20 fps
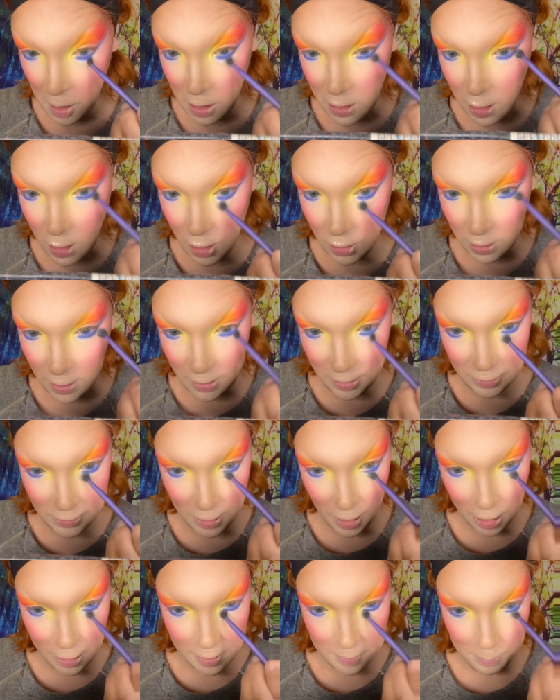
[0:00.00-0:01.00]
you're just gonna
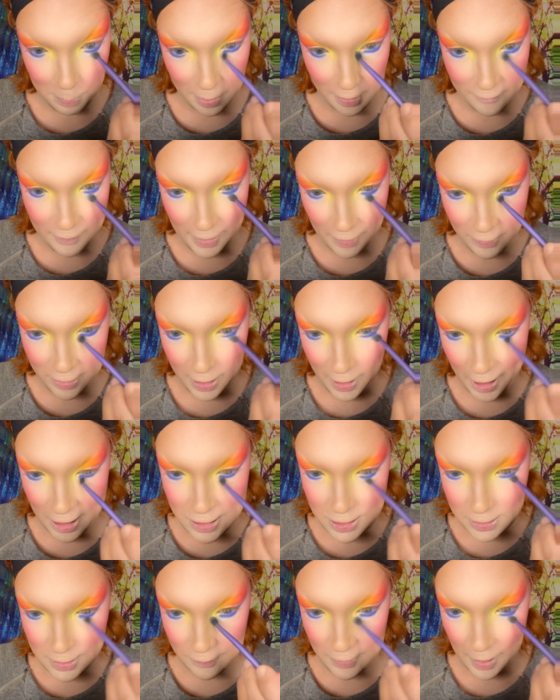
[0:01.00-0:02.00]
start to buff out the
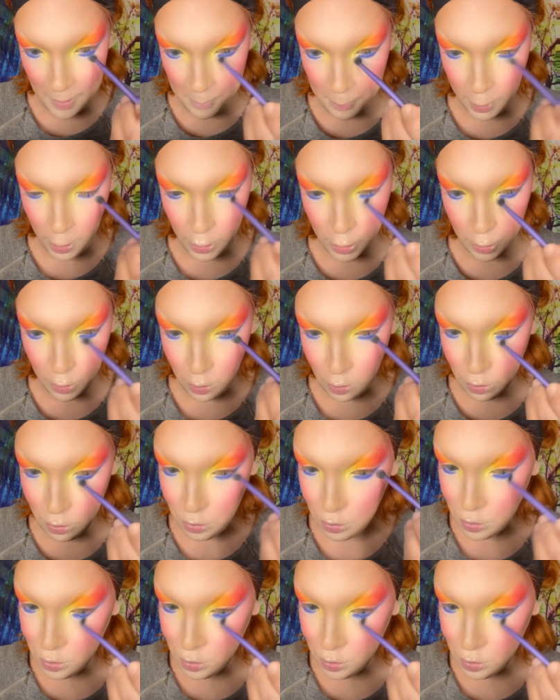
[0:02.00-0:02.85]
edges of that blue